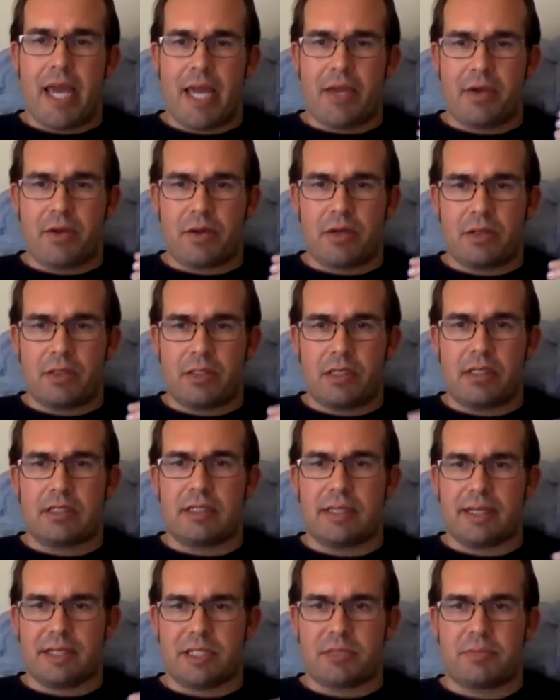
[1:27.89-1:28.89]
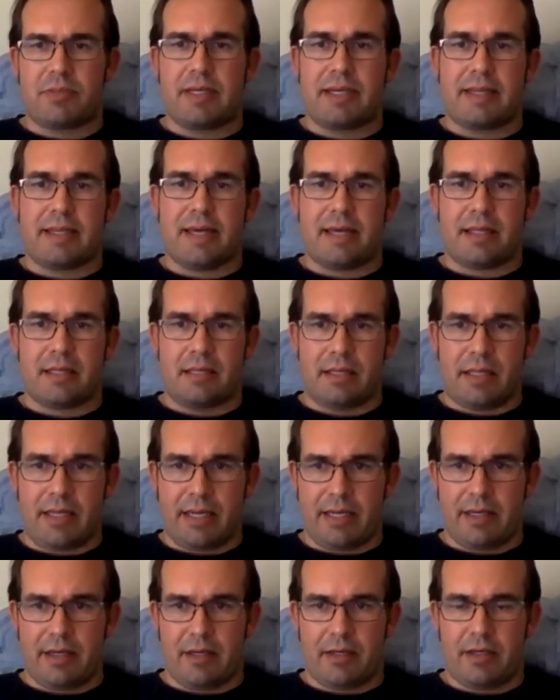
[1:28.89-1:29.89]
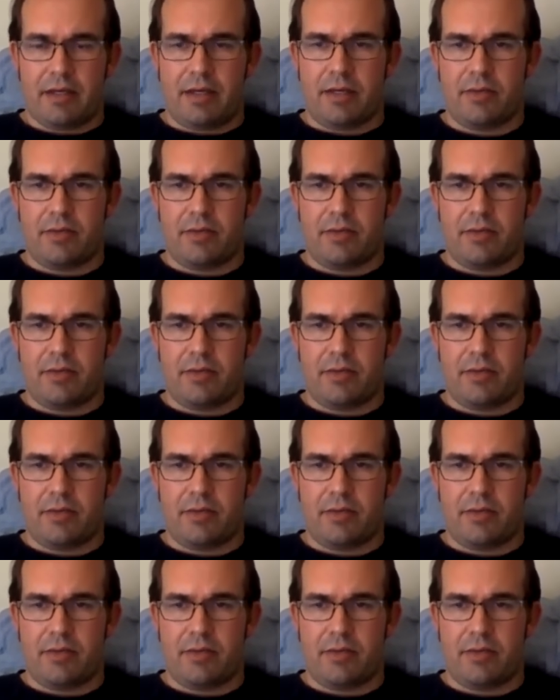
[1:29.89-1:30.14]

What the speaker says: and clearly explain that link,